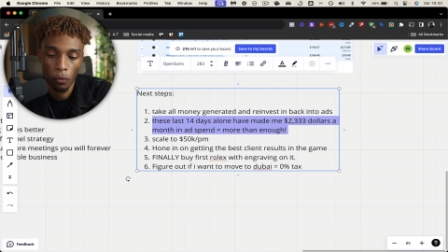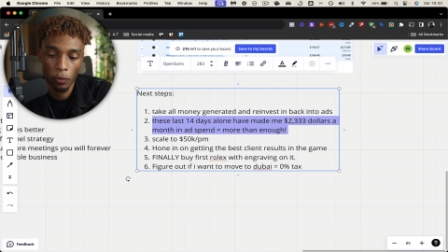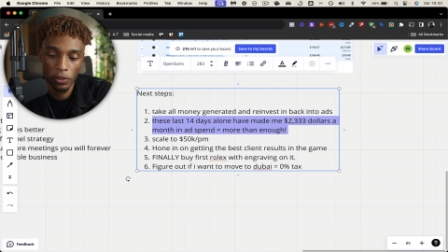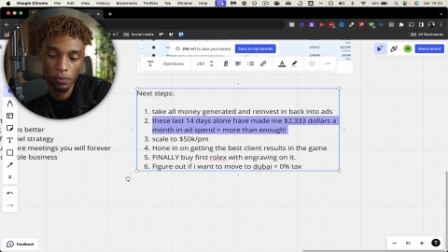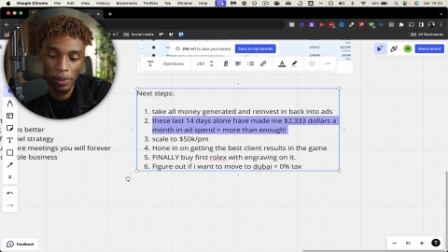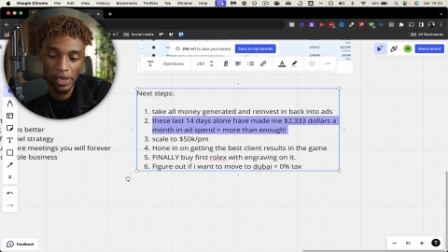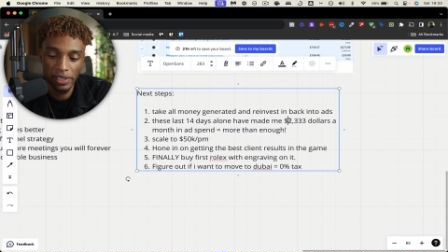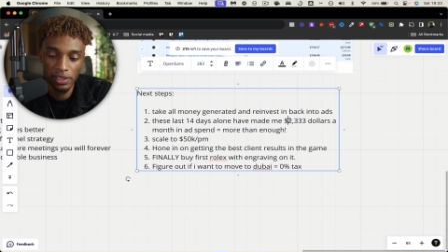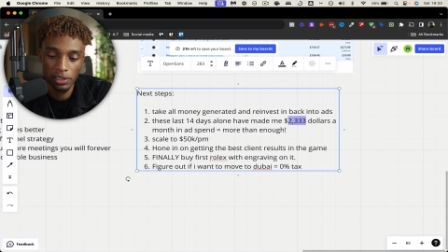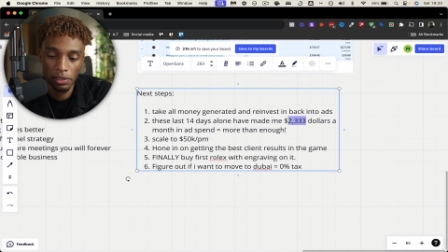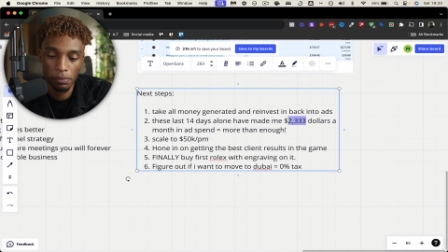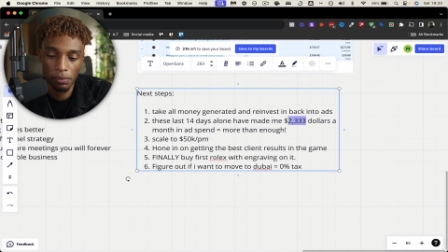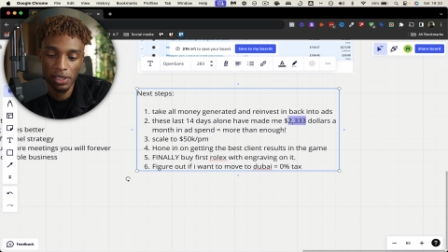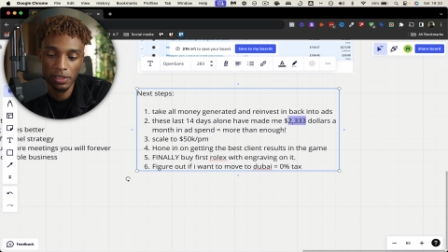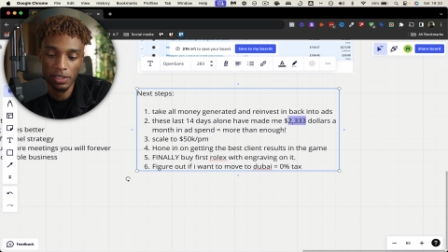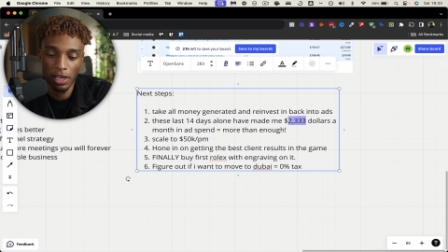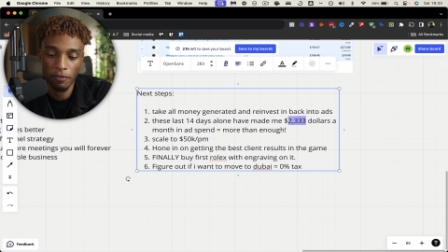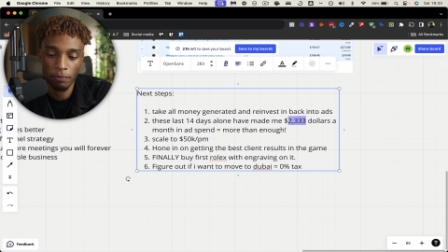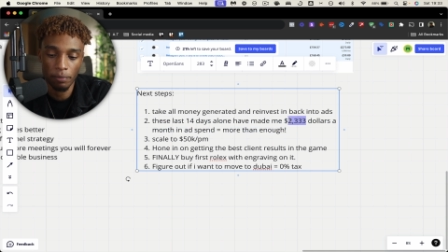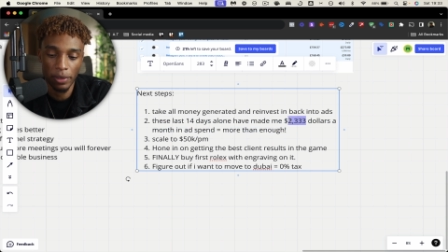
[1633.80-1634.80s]
which basically means
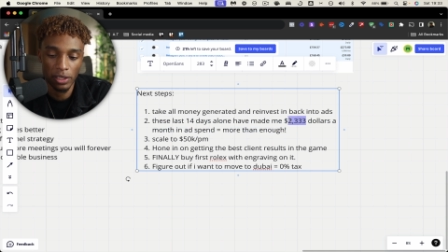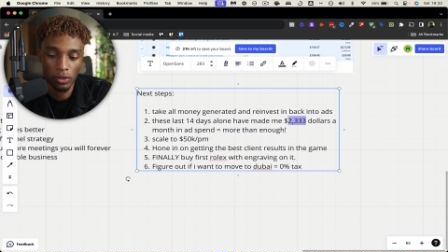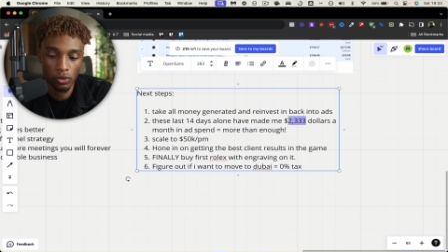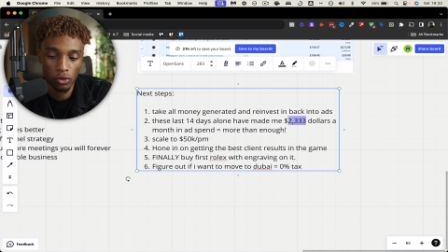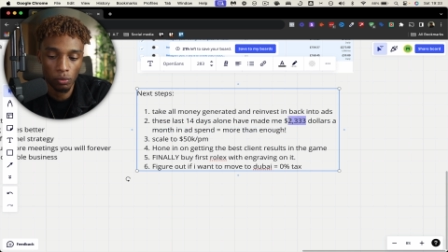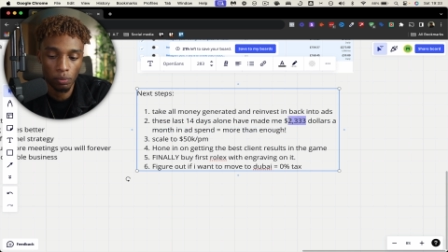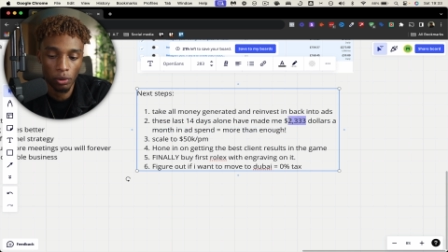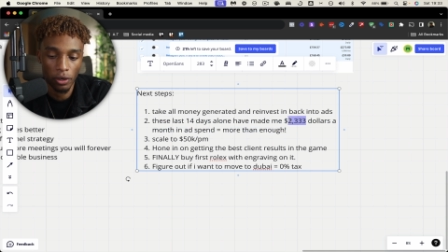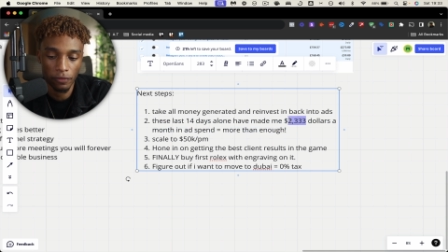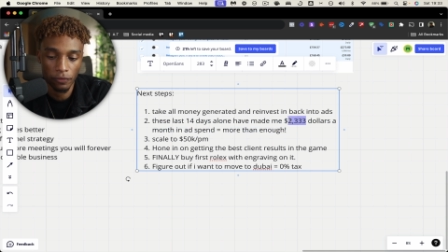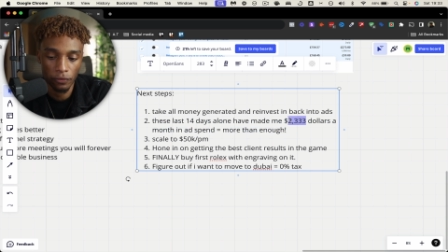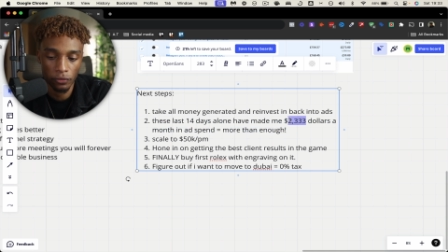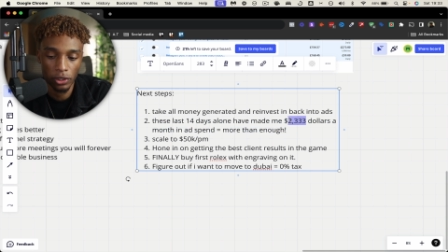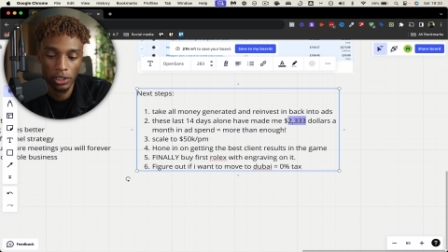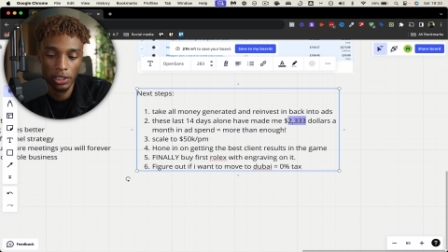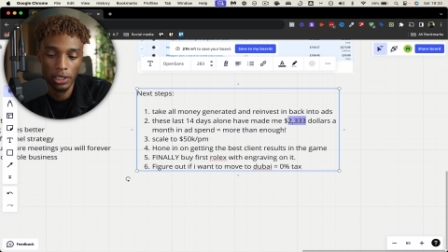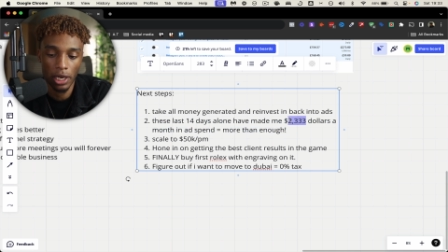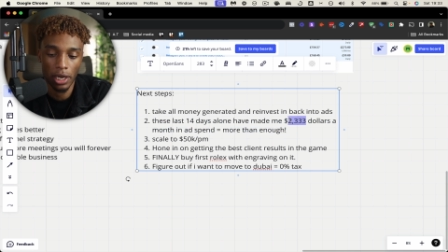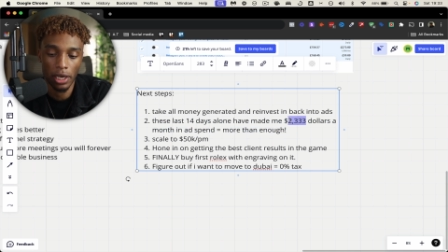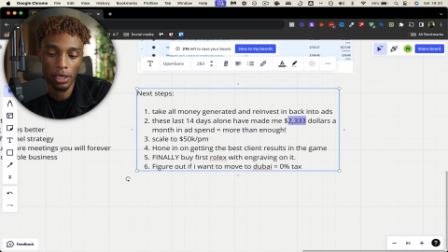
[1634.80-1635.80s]
I've made
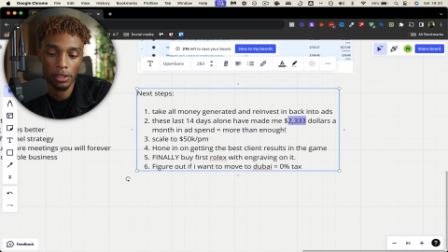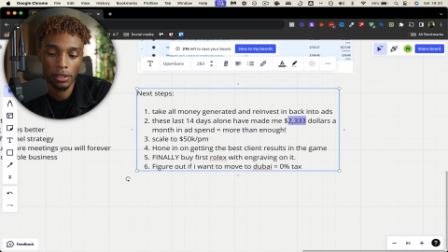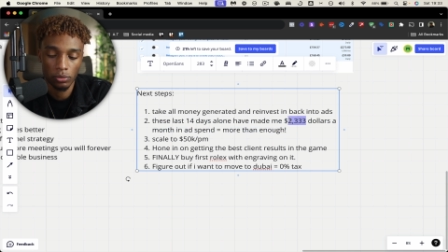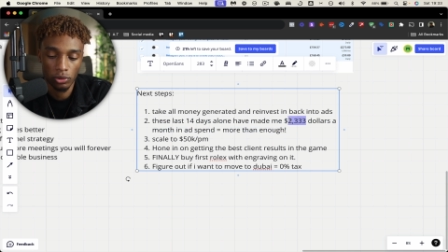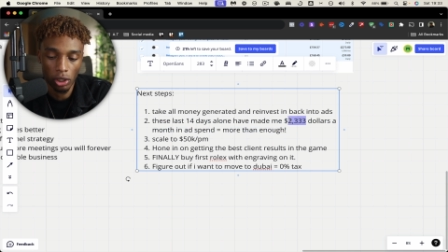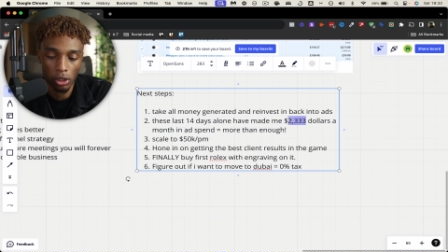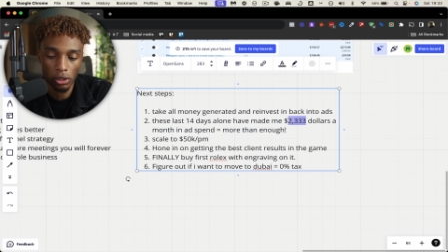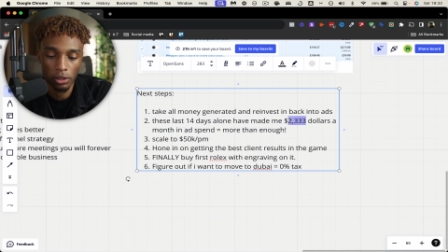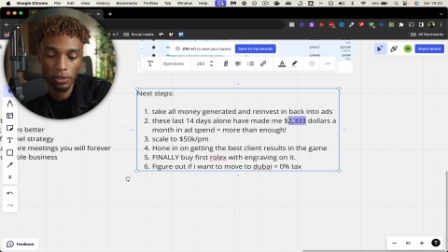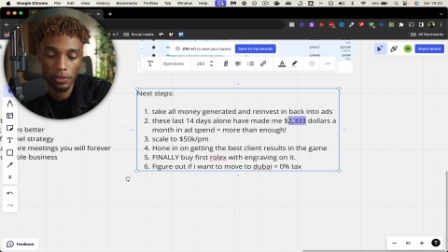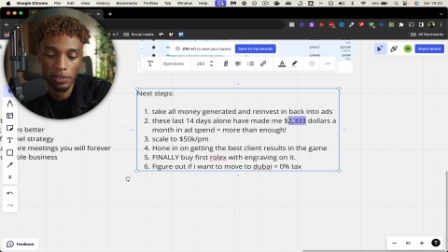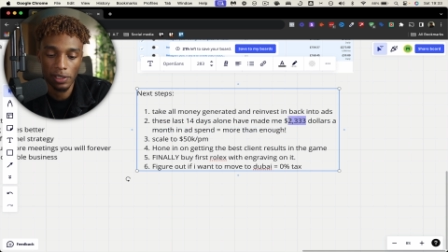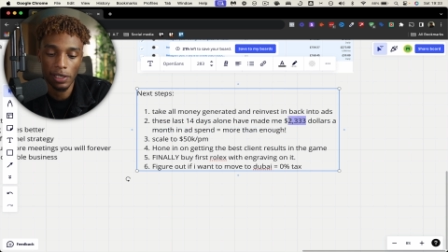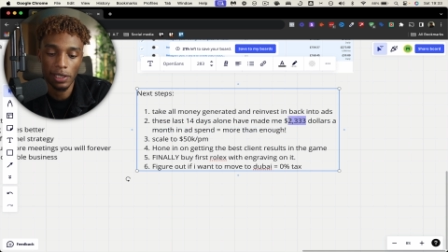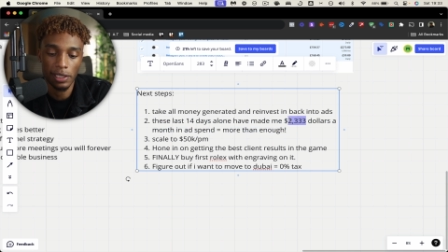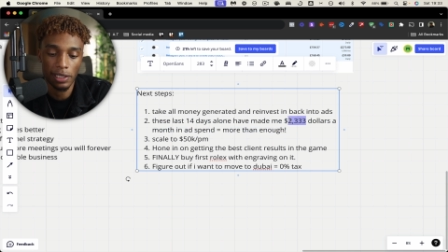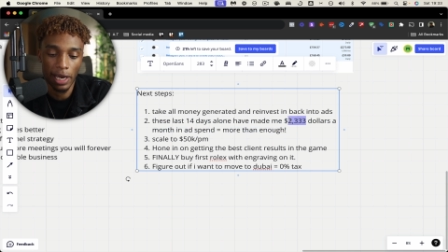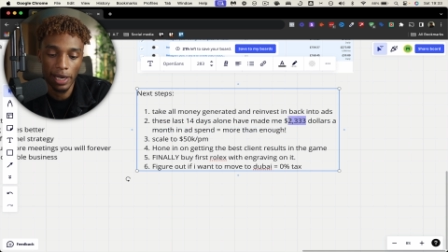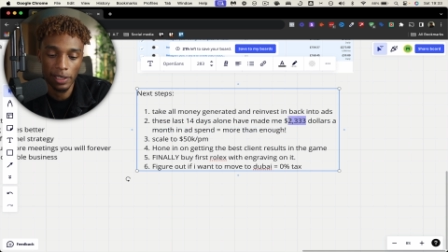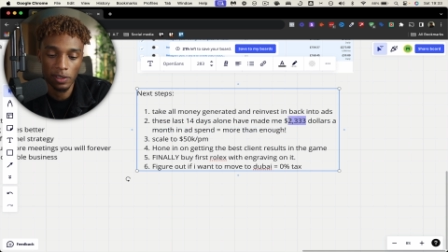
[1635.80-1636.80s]
2.3K dollars
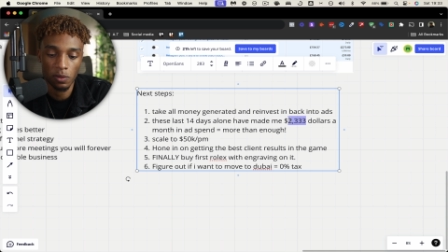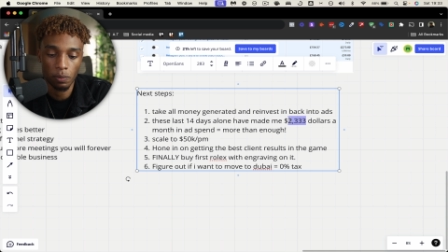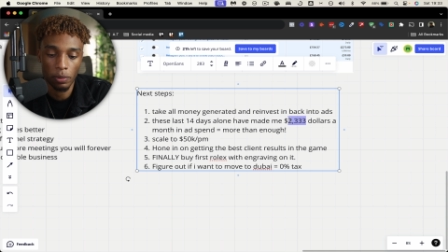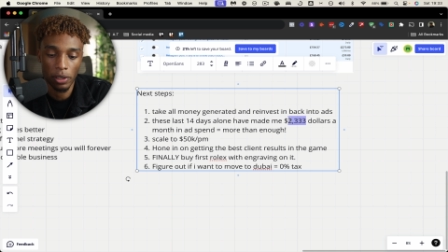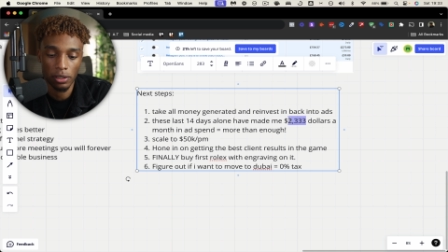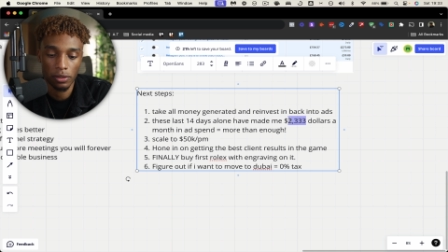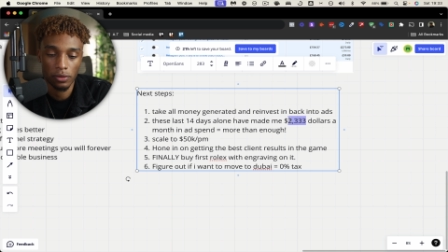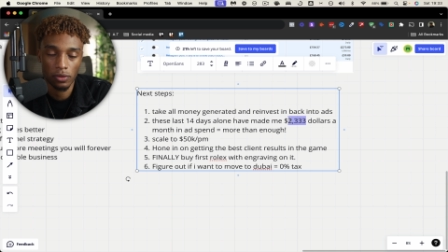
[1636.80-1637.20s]
in ad spend.